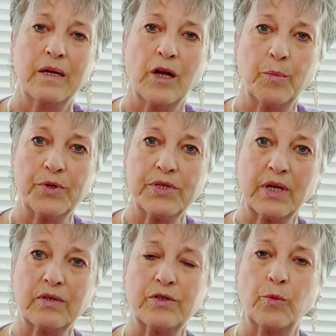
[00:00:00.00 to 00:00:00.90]
Number
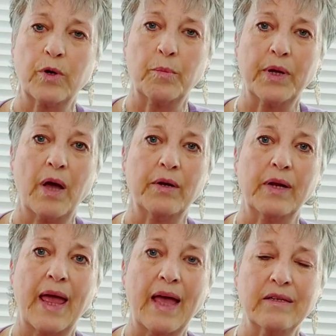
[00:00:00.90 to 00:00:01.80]
6, you want to be on
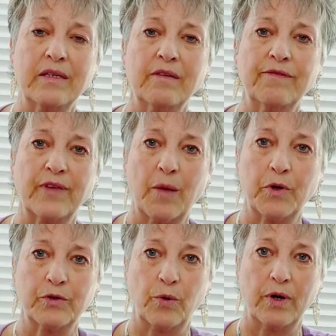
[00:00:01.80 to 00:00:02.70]
an
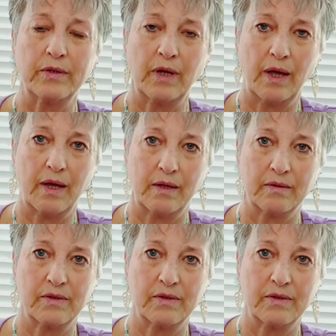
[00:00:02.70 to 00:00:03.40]
anti-inflammatory diet.